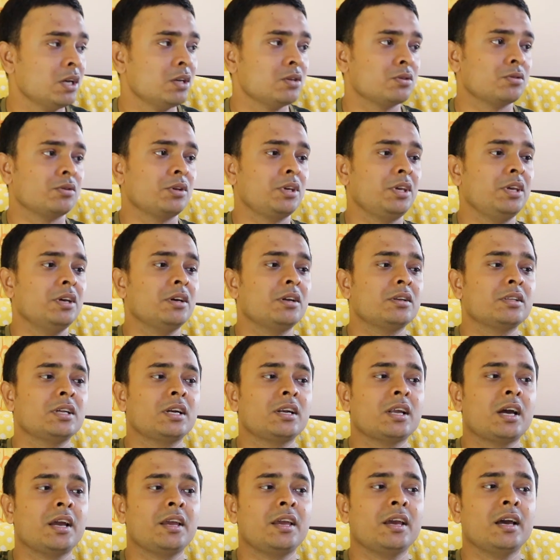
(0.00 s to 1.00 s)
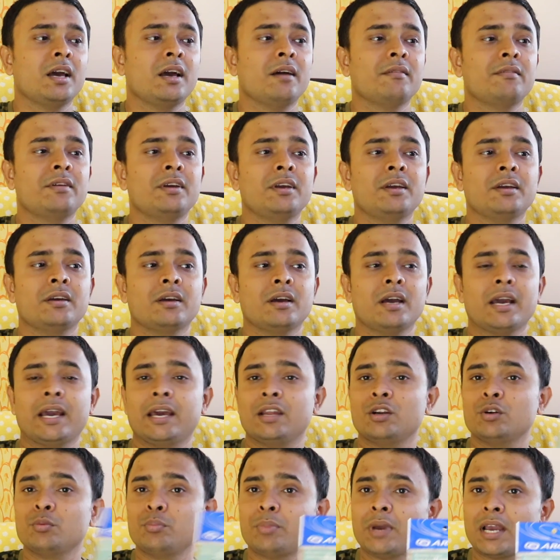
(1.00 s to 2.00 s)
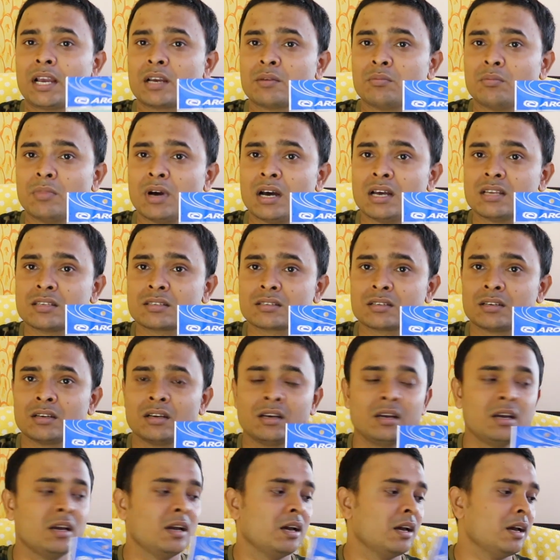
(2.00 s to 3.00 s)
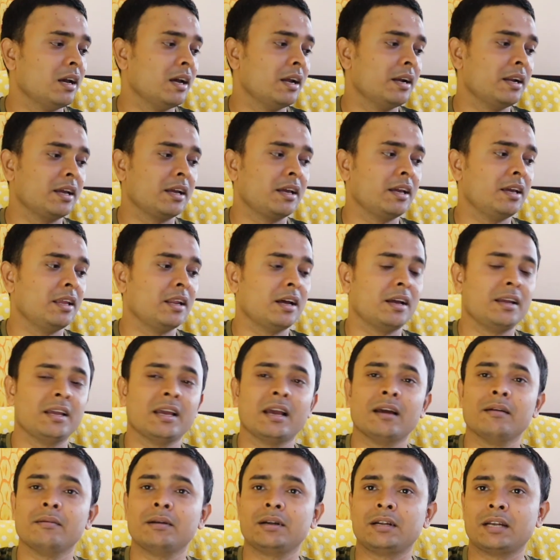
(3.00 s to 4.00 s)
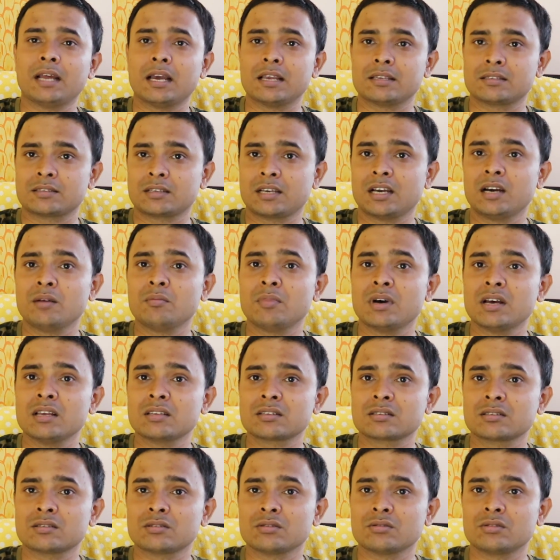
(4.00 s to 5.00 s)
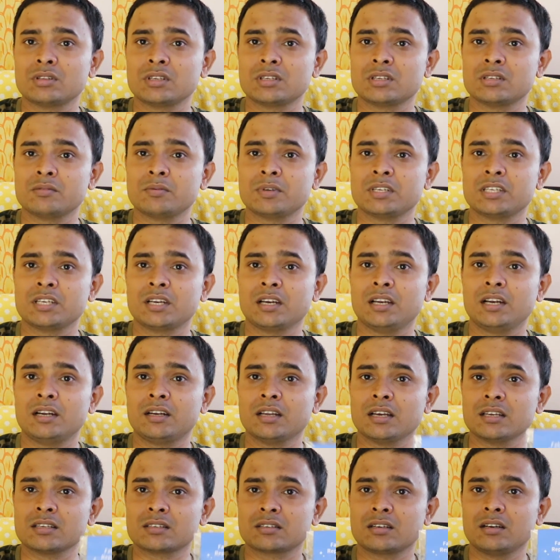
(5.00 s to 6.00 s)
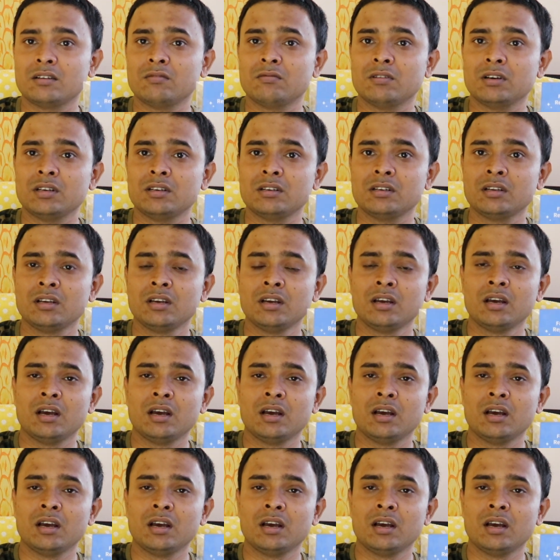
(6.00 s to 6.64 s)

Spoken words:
So here that I have a Aropec mask, and again I have a Tasca mask. So this is basically Tasca one.